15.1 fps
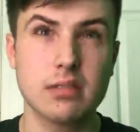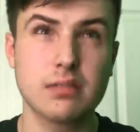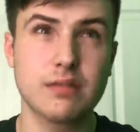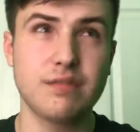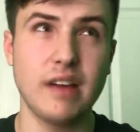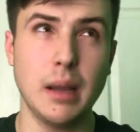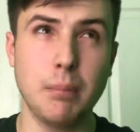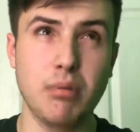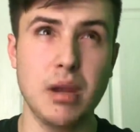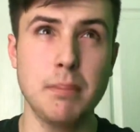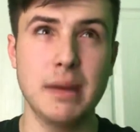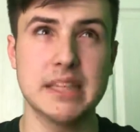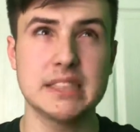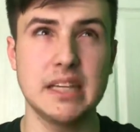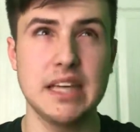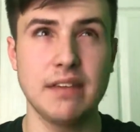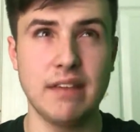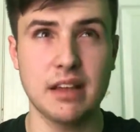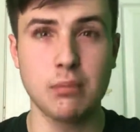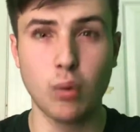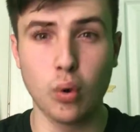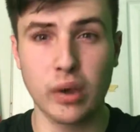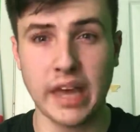Fabry and Bettinelli have
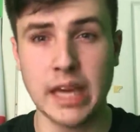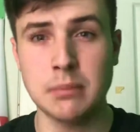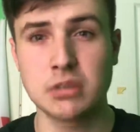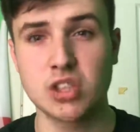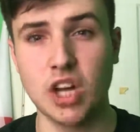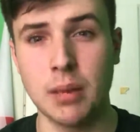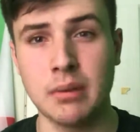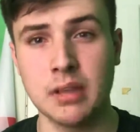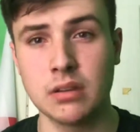had more game time,